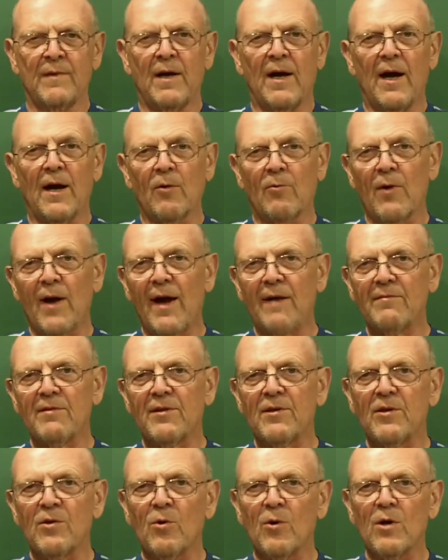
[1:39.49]
I arrived
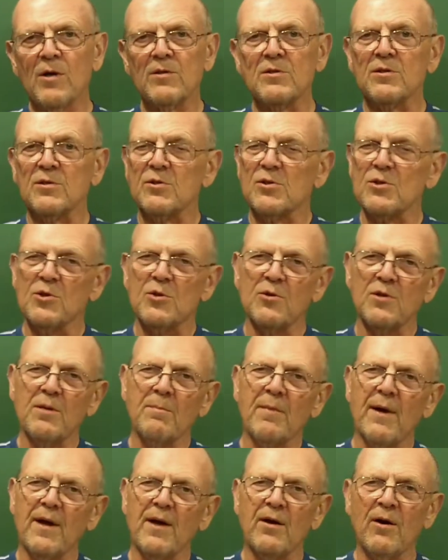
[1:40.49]
at the course and
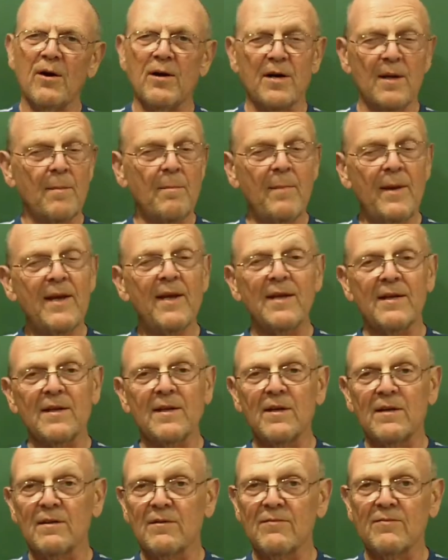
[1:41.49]
scooted my cart
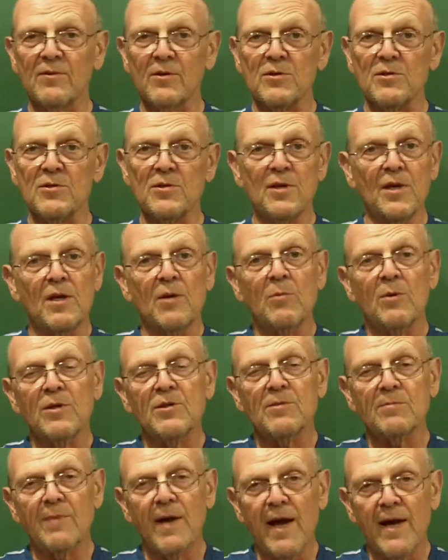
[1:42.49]
immediately to the first tee,
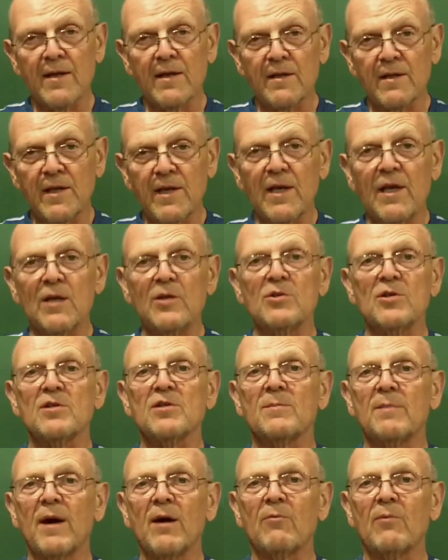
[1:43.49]
which had a league
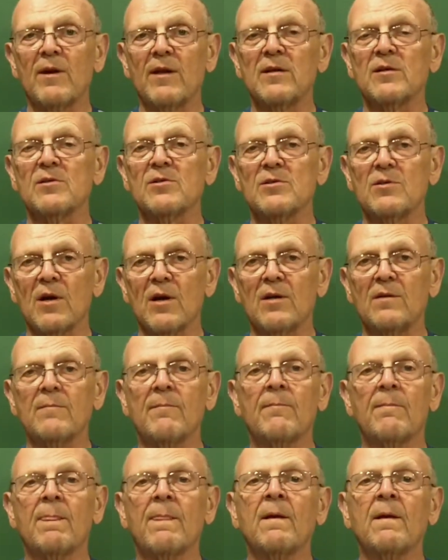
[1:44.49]
just about ready to start.